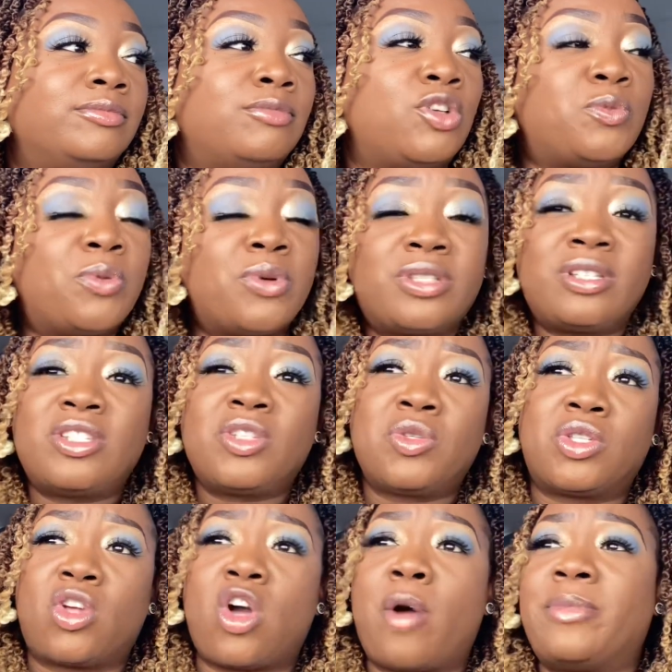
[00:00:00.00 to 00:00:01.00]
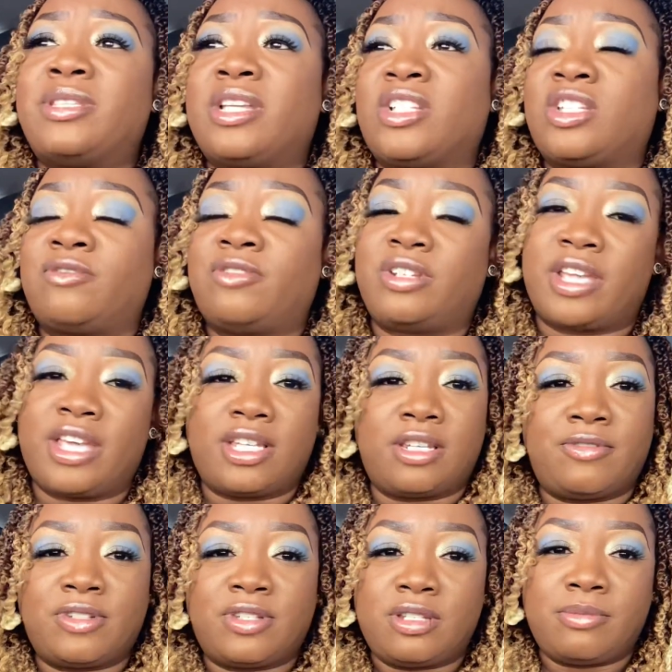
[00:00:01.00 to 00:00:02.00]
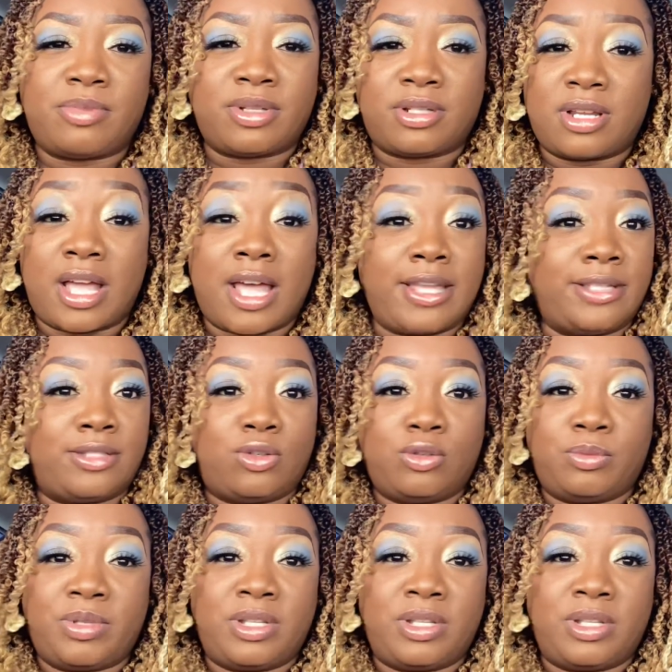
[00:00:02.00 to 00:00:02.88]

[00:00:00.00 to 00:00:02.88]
most persons use the comment section for negativity, but I don't,